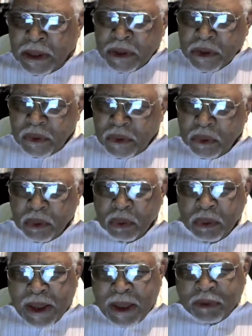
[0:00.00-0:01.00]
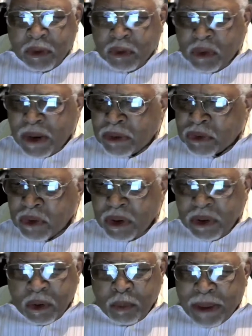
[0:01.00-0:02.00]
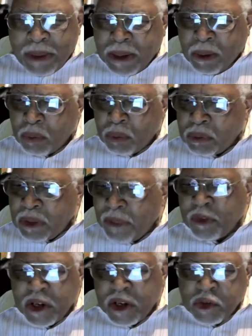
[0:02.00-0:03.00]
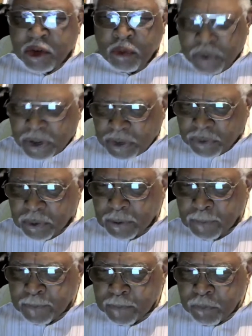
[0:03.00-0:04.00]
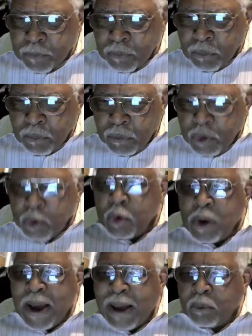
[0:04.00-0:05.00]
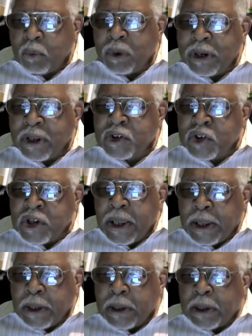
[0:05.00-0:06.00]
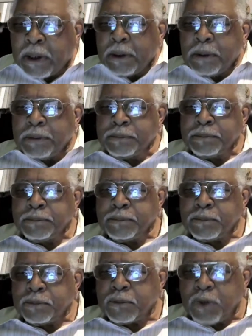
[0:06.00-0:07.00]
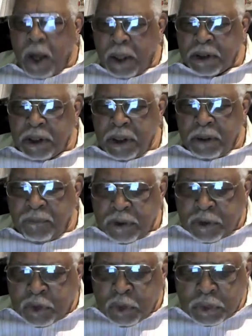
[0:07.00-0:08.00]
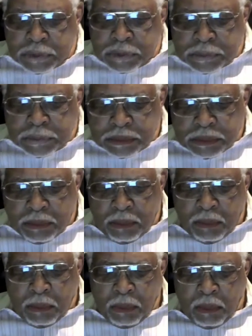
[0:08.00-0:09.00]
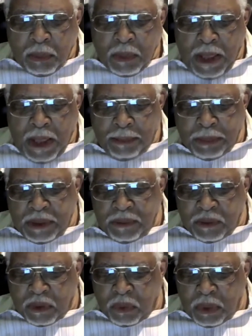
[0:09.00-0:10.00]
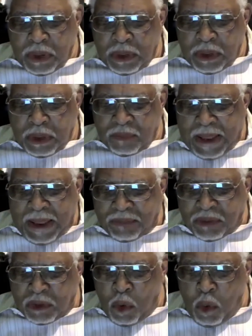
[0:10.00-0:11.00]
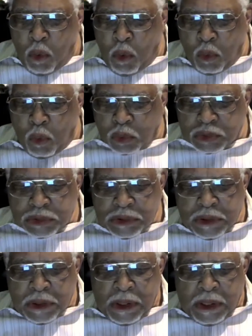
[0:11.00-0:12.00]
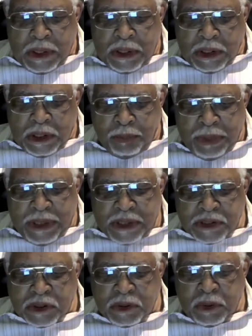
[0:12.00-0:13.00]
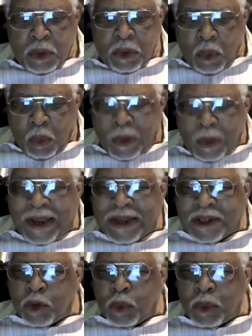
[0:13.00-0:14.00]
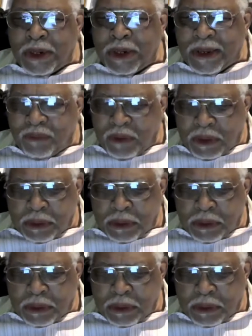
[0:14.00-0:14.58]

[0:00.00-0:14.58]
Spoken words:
You don't have to try to turn your back on nothing that you face. You got what it take. God give it to you. I believe the creator of life knows the best way to live it.